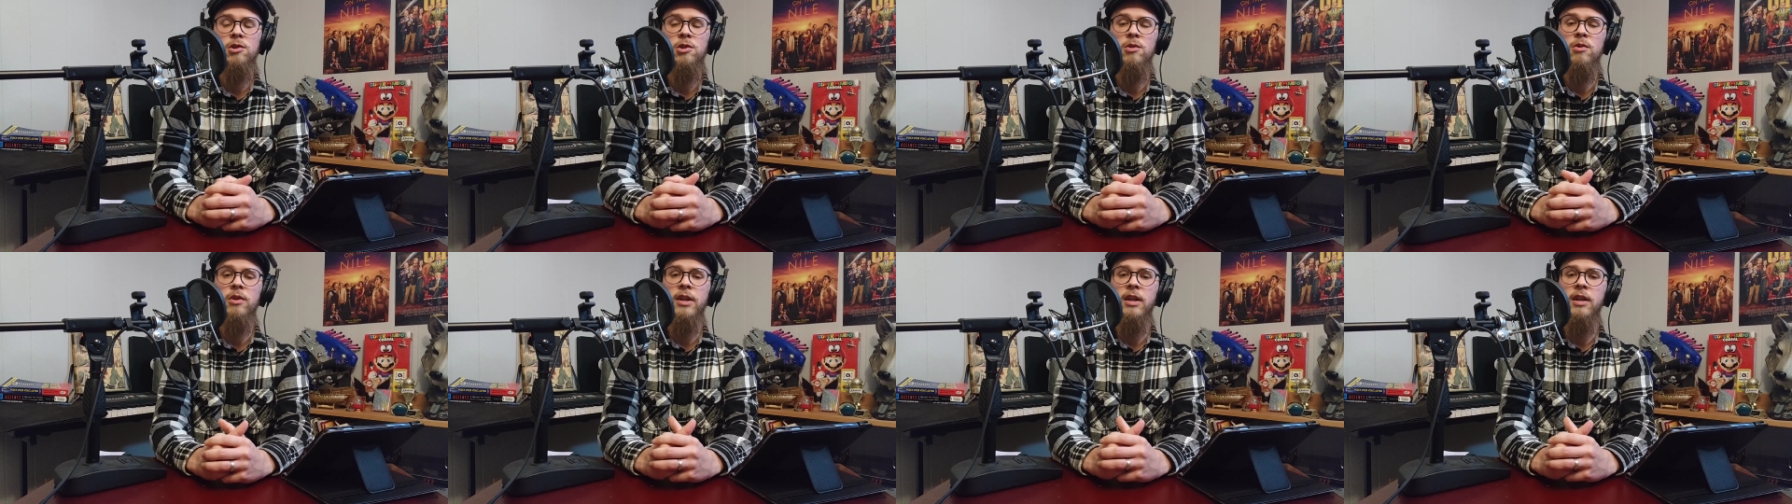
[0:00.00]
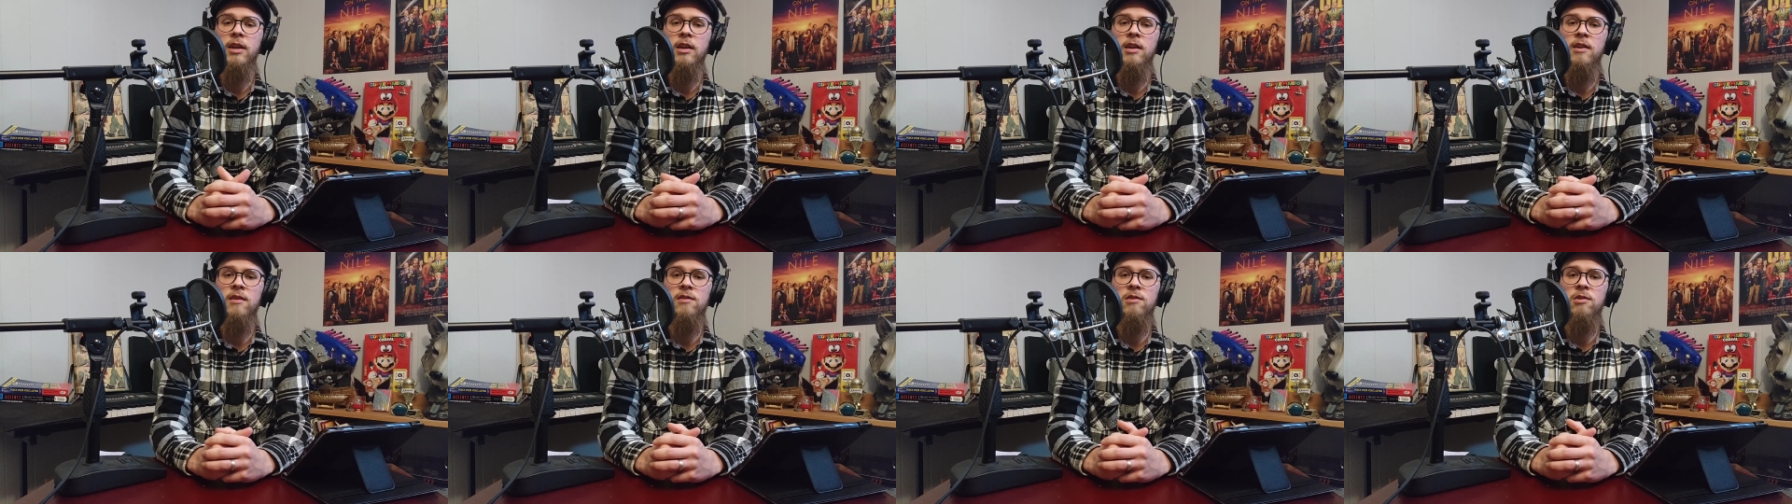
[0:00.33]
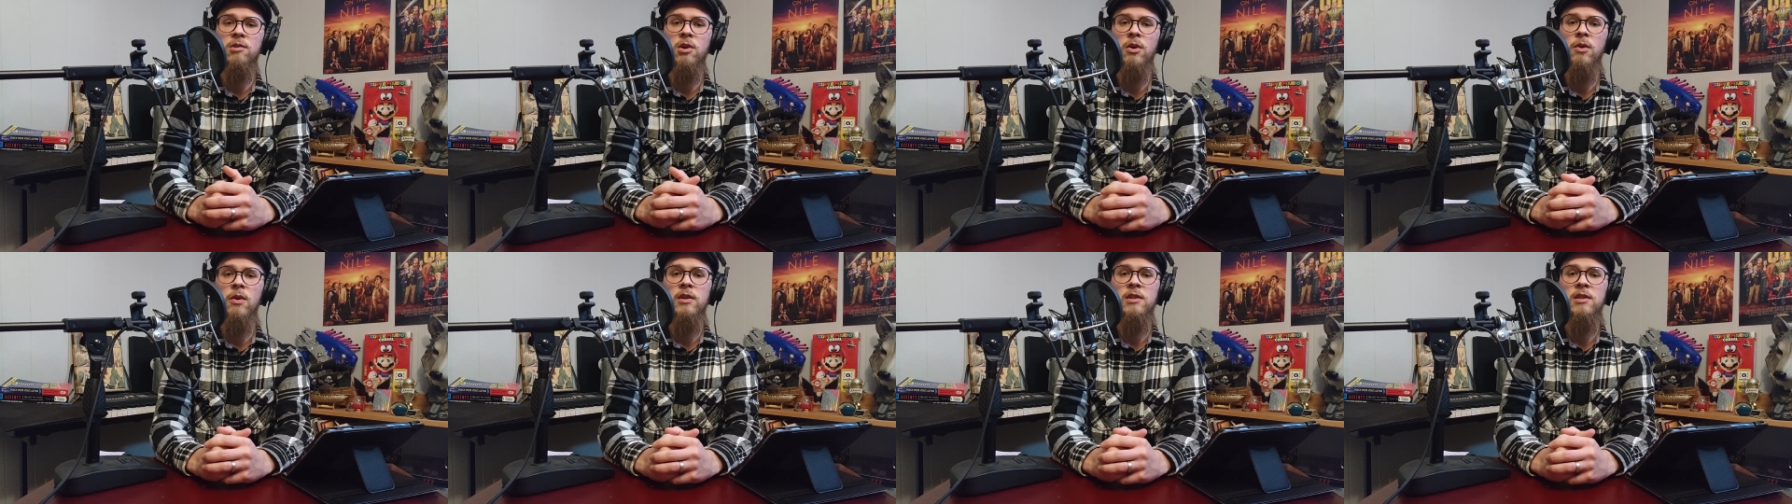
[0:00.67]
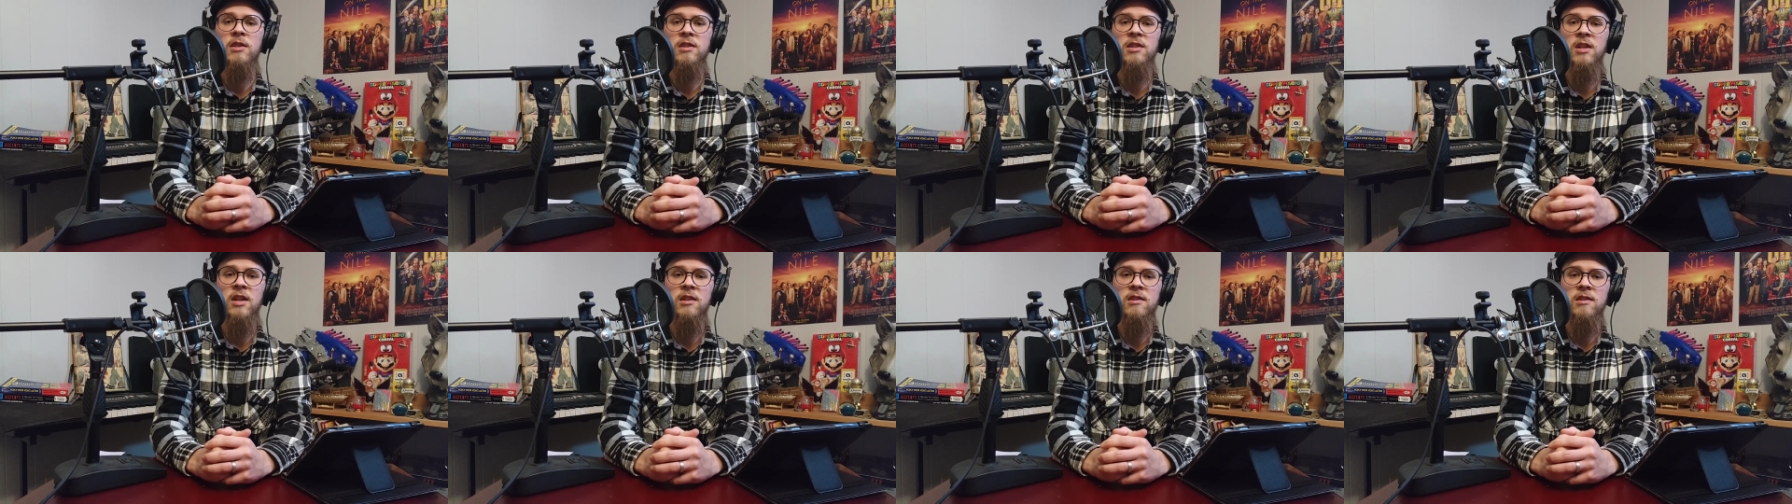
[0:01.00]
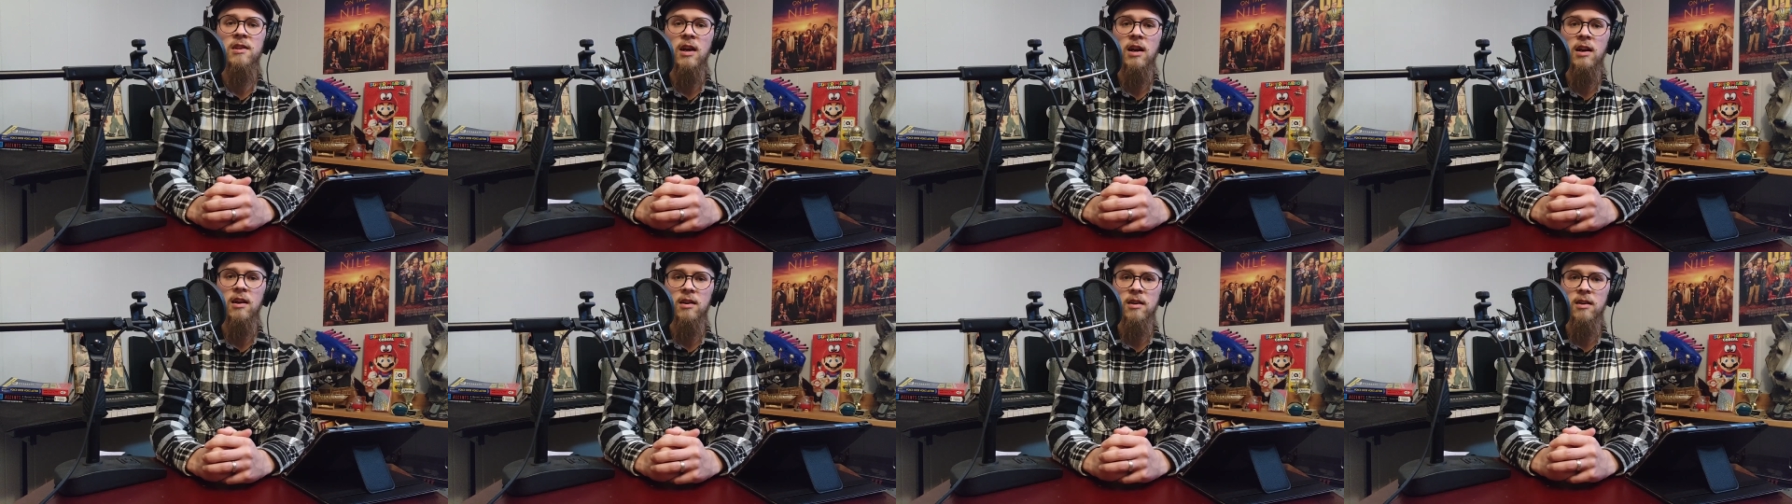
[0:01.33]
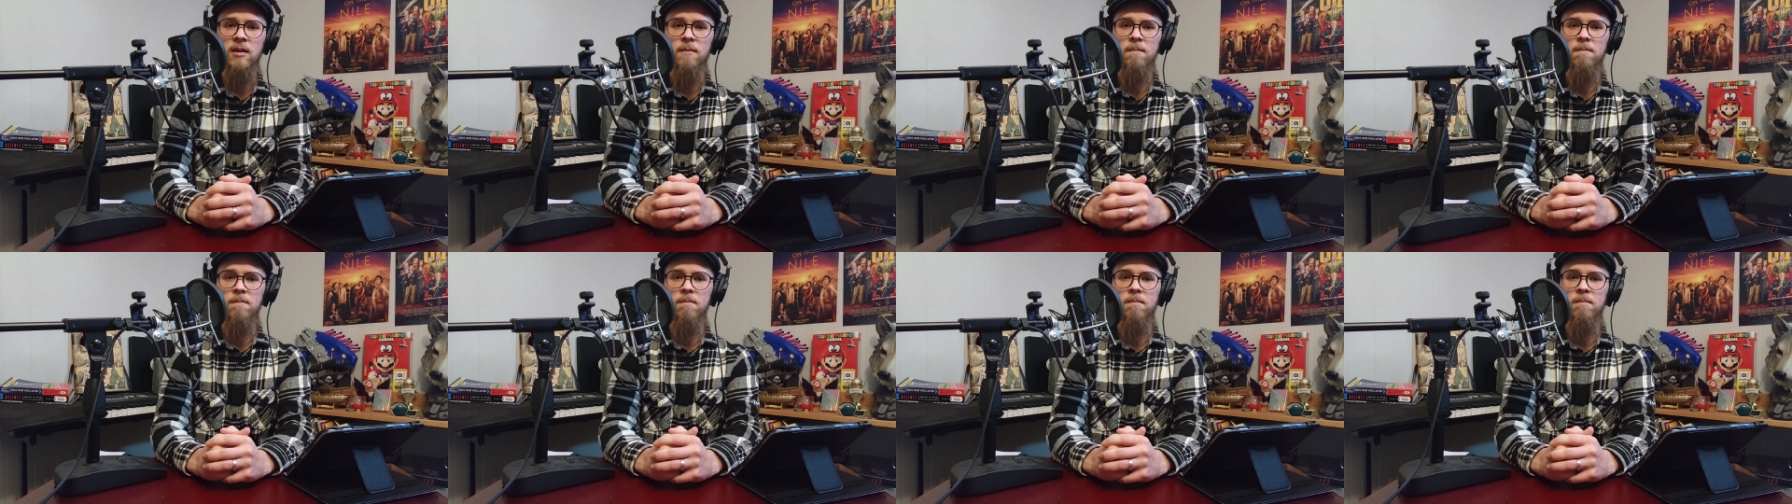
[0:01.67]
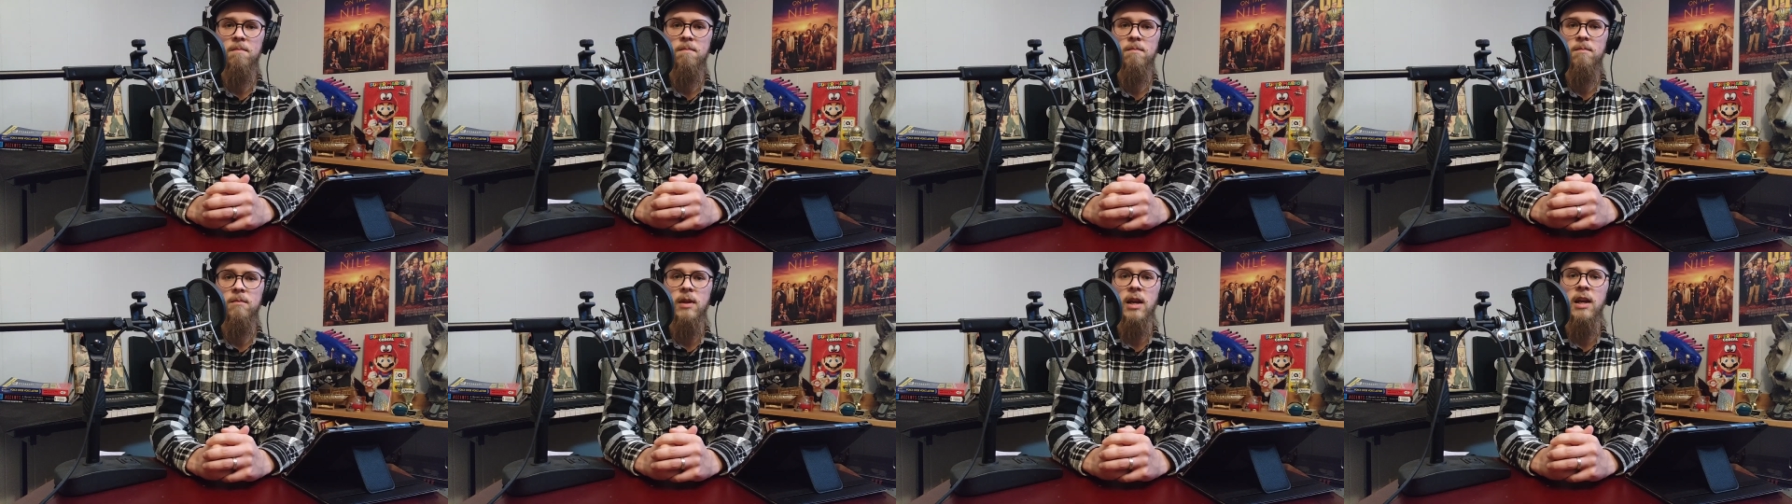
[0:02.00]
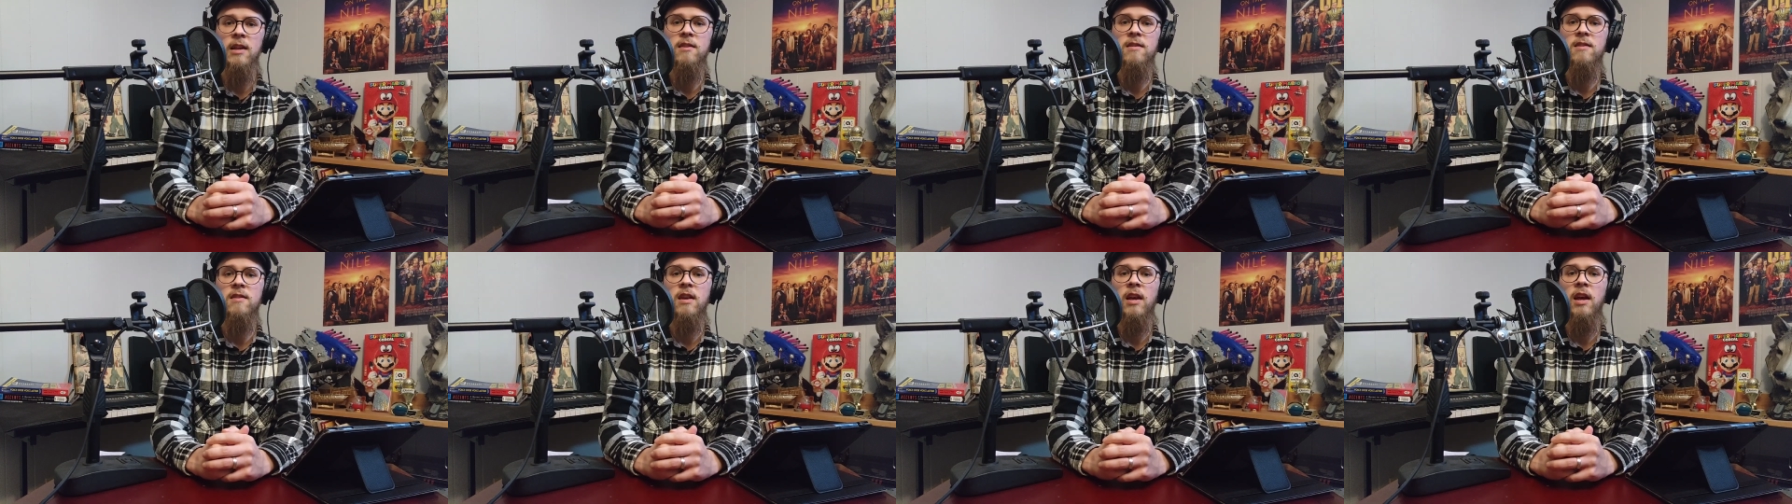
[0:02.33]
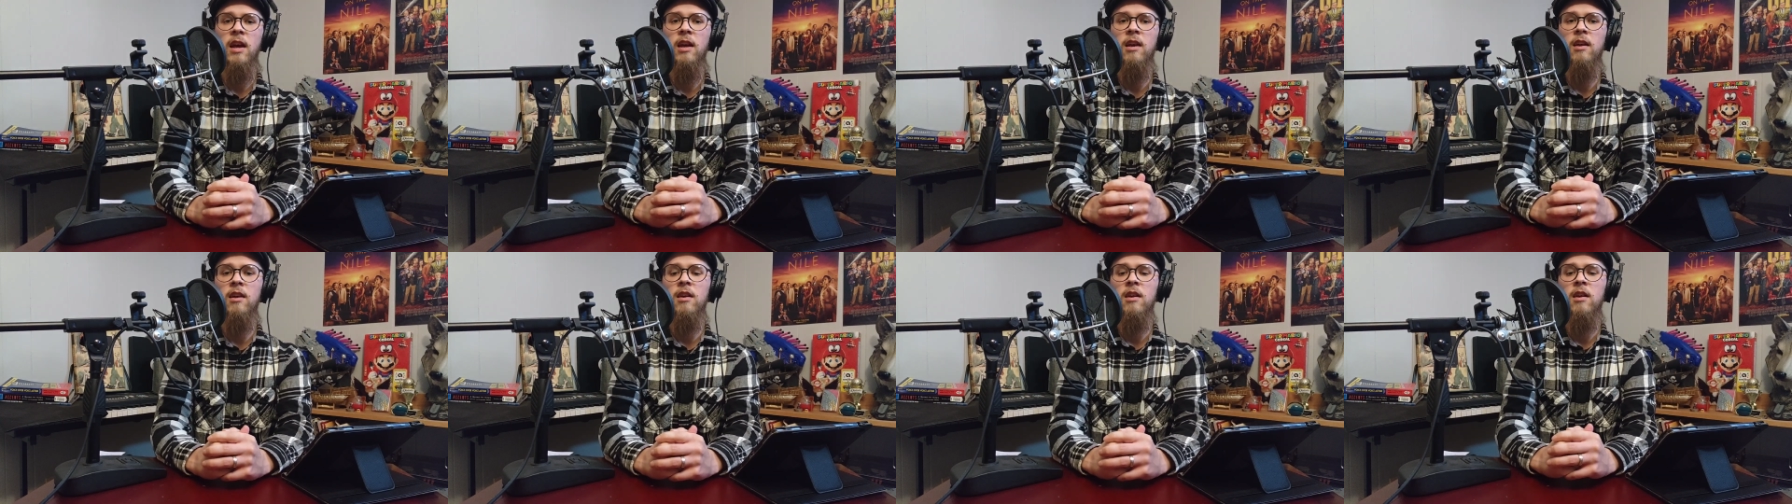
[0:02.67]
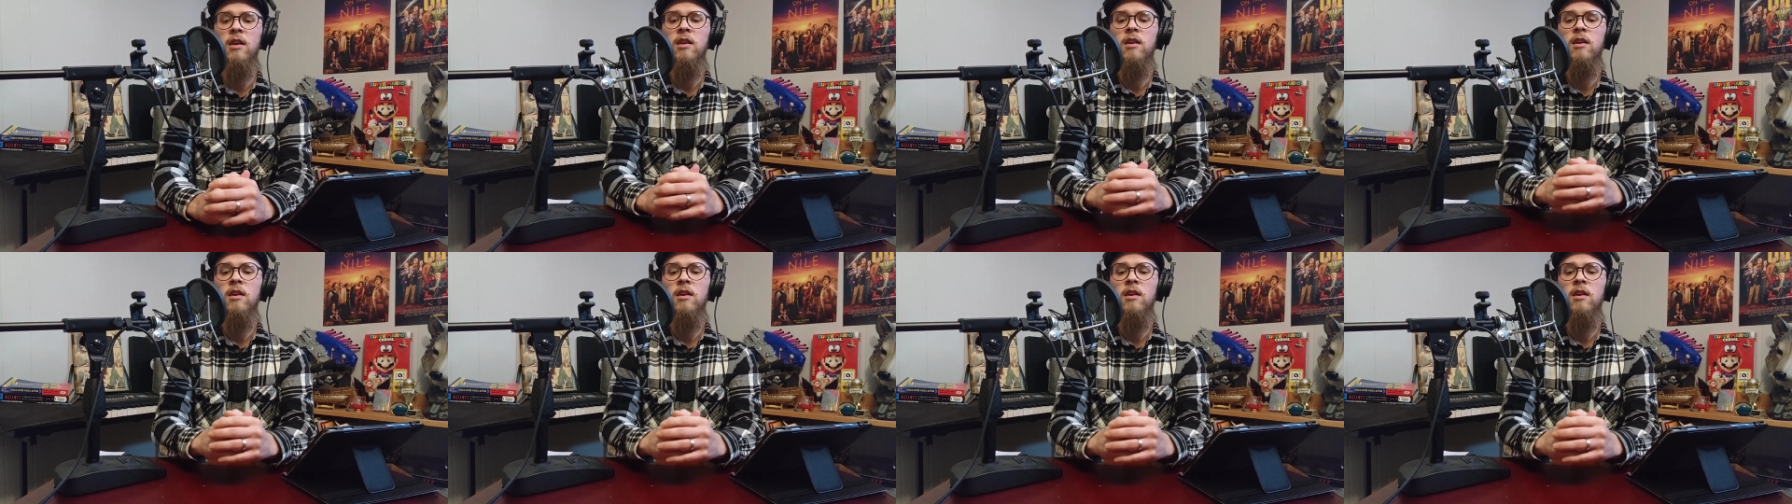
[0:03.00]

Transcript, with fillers: shooting is to go onto TikTok and say,